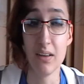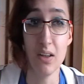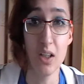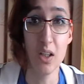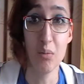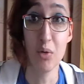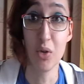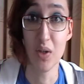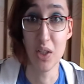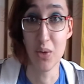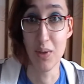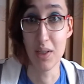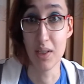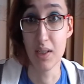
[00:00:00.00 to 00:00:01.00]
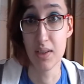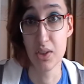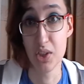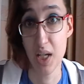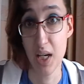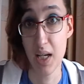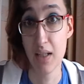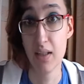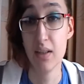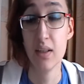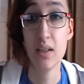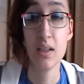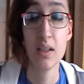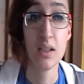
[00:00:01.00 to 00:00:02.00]
Um, I graduated last year,
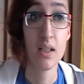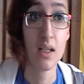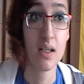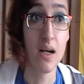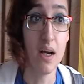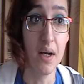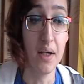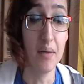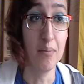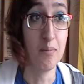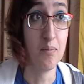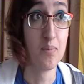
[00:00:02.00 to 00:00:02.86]
um,